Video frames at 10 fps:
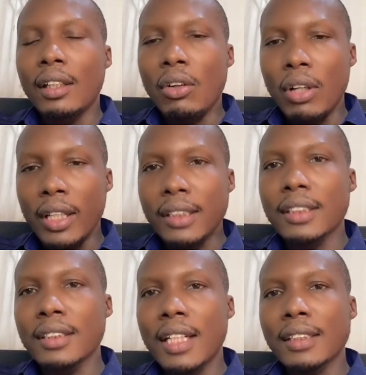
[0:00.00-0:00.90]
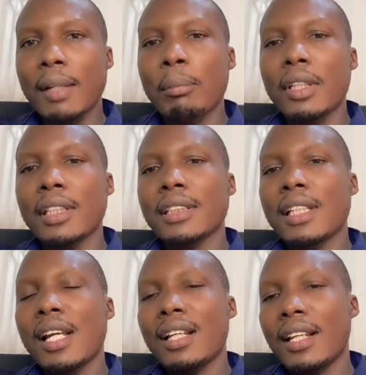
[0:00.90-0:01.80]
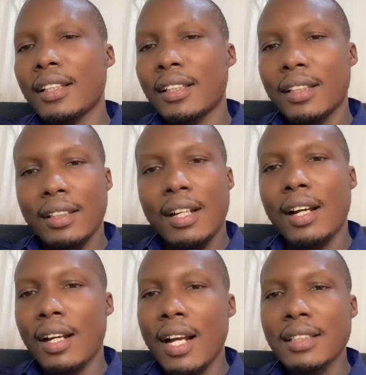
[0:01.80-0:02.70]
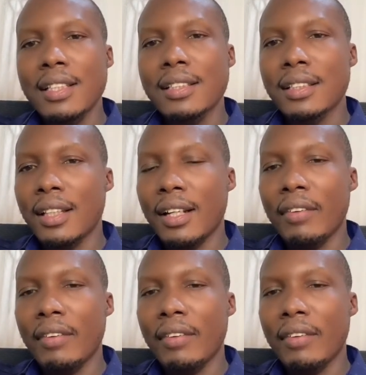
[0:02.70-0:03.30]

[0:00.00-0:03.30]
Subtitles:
Collecting data means here accessing the